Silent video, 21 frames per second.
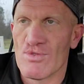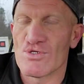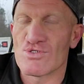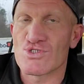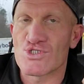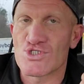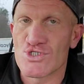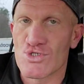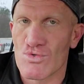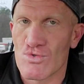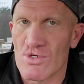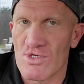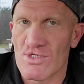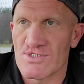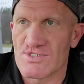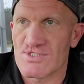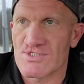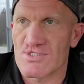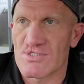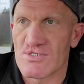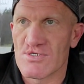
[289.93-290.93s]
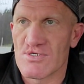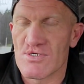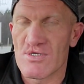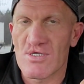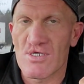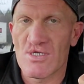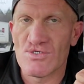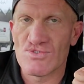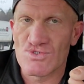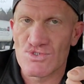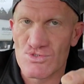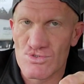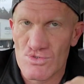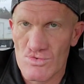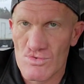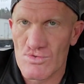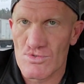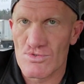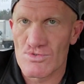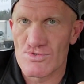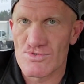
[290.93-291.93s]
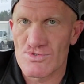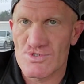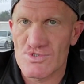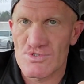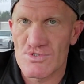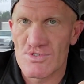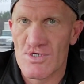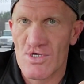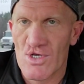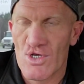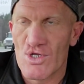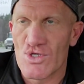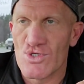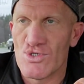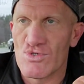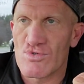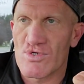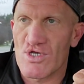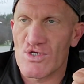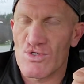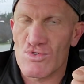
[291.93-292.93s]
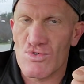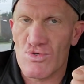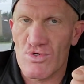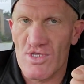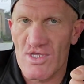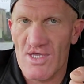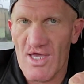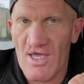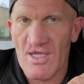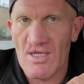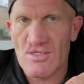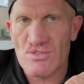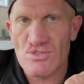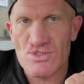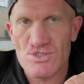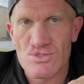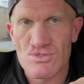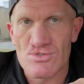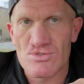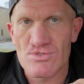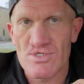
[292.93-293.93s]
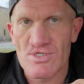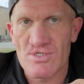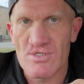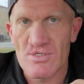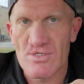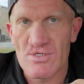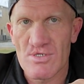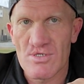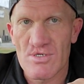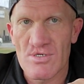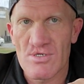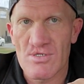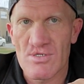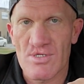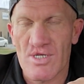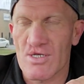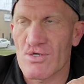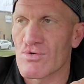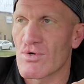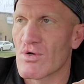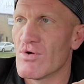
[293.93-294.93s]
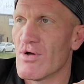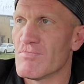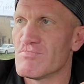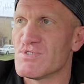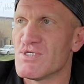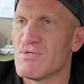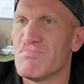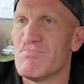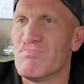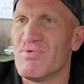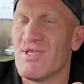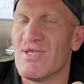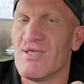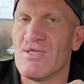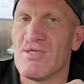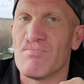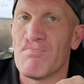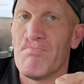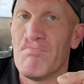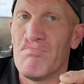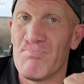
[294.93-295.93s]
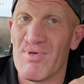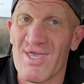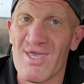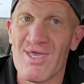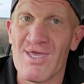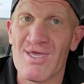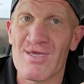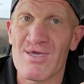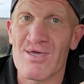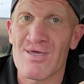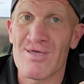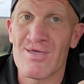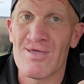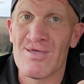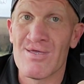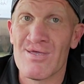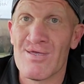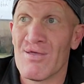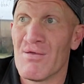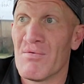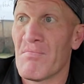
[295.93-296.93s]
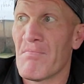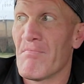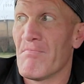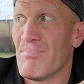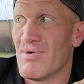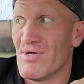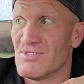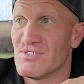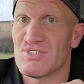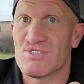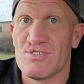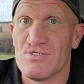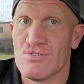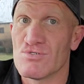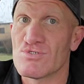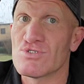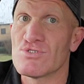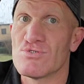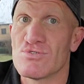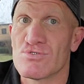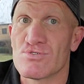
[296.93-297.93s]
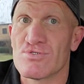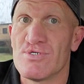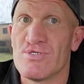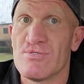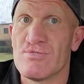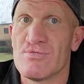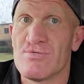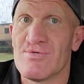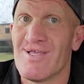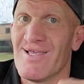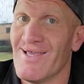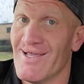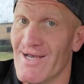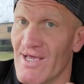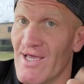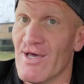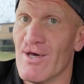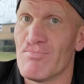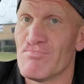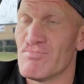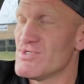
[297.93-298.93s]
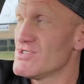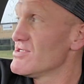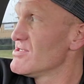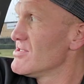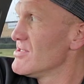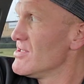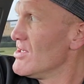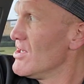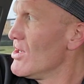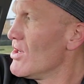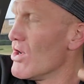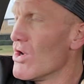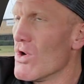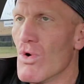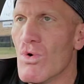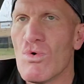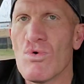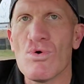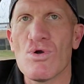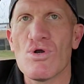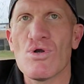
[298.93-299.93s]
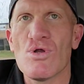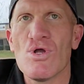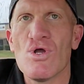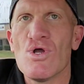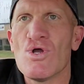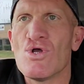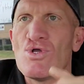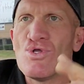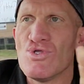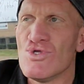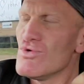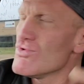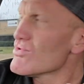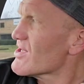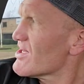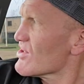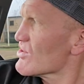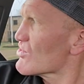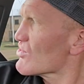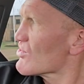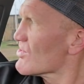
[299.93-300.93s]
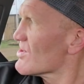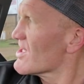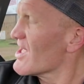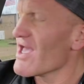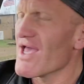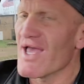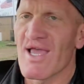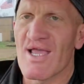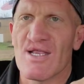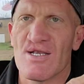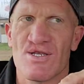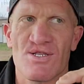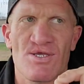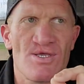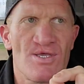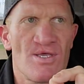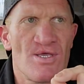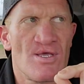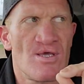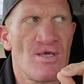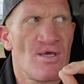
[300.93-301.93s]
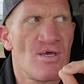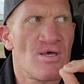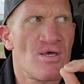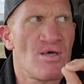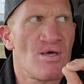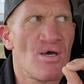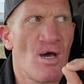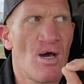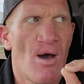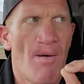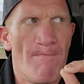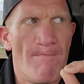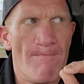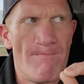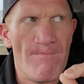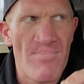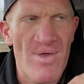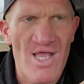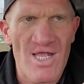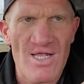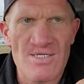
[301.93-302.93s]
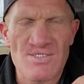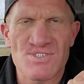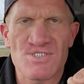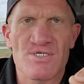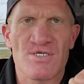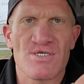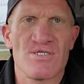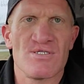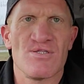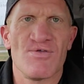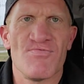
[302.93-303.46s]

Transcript: The choice is yours. You can create children that grow up to be big, but still children, inept, or you can create amazing